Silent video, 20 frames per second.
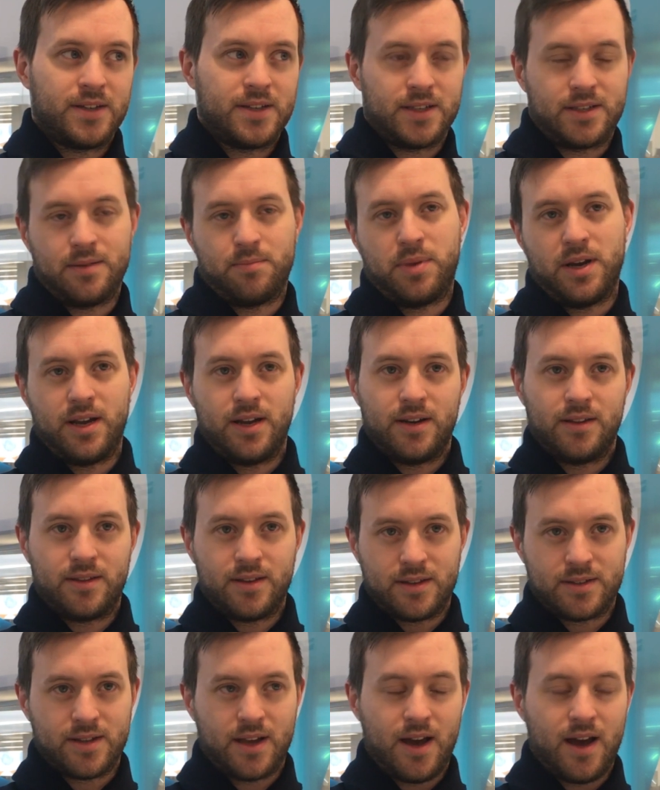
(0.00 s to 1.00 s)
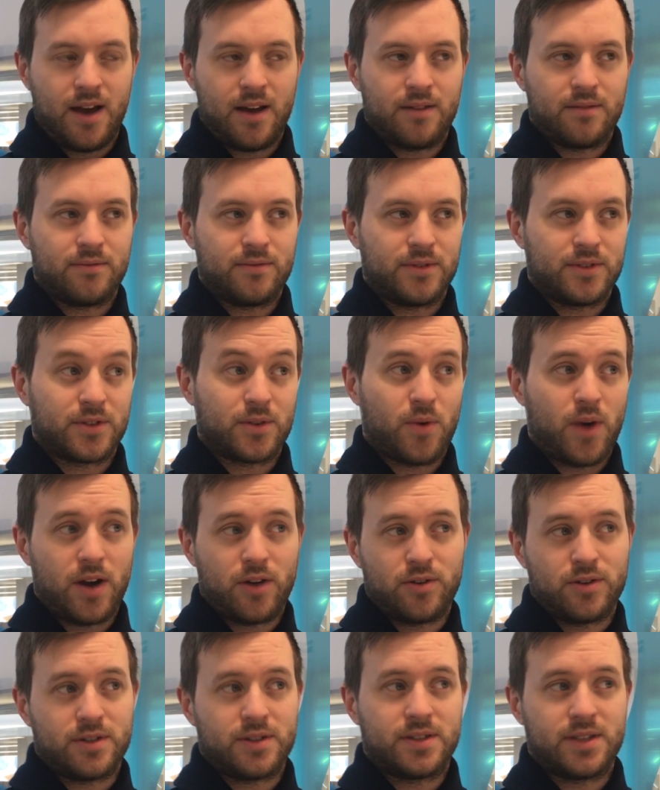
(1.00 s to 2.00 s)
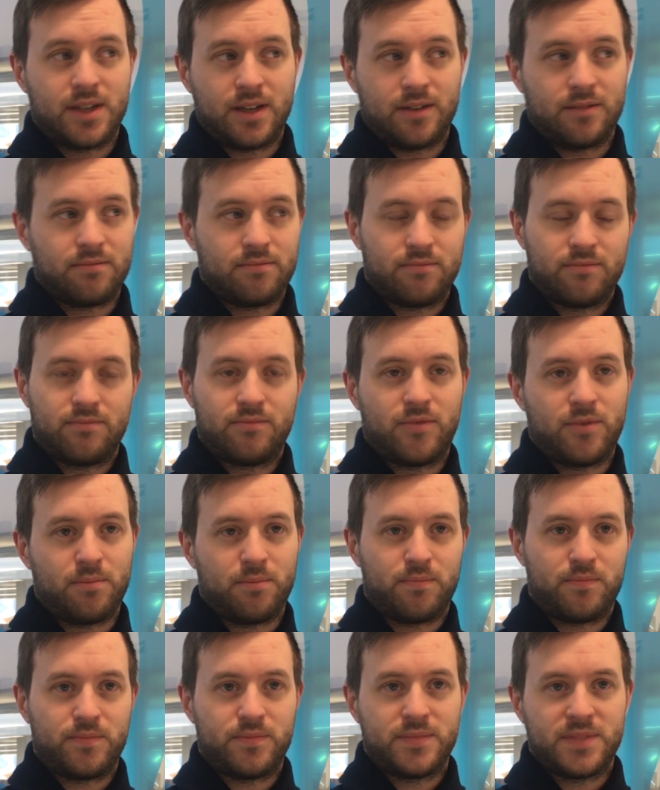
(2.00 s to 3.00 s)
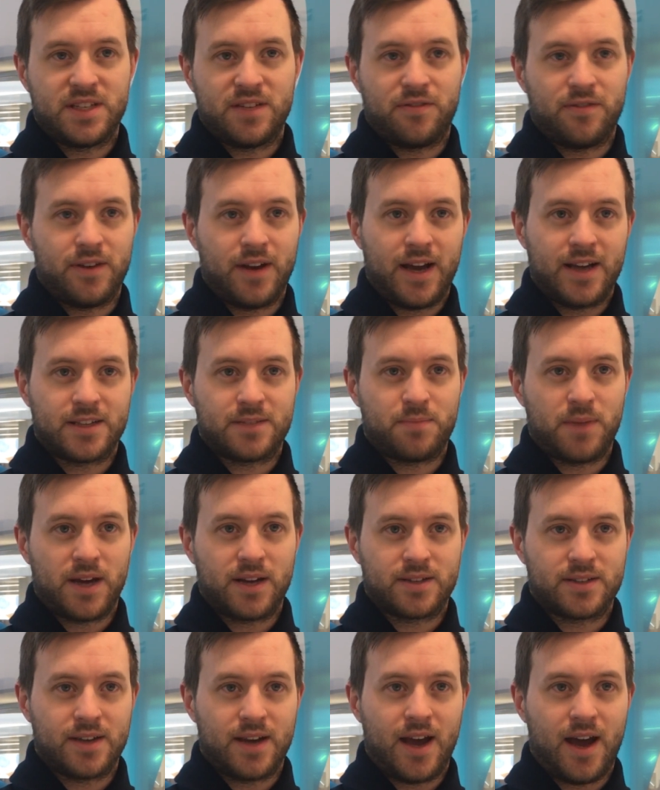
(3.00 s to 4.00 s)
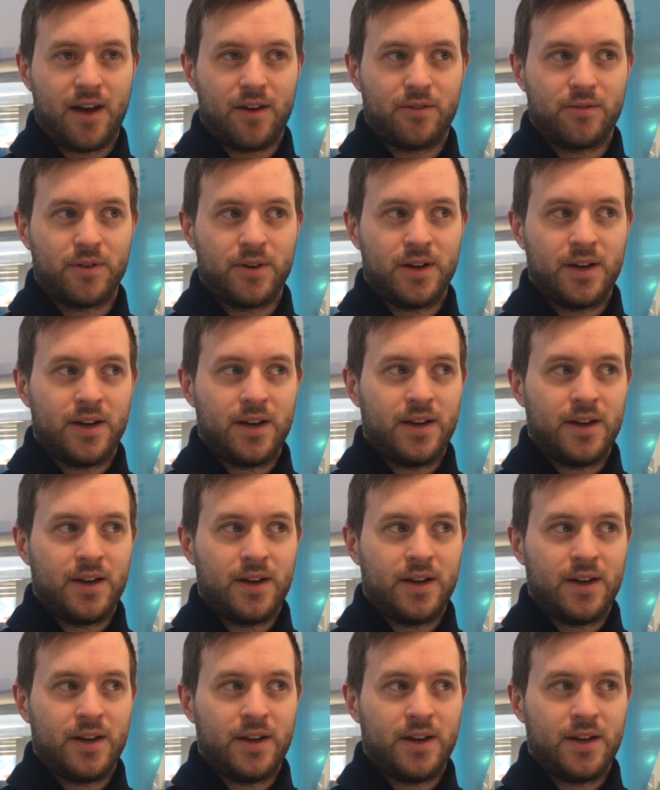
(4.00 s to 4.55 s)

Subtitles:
discipline and things like that was quite good to see from different aspects and how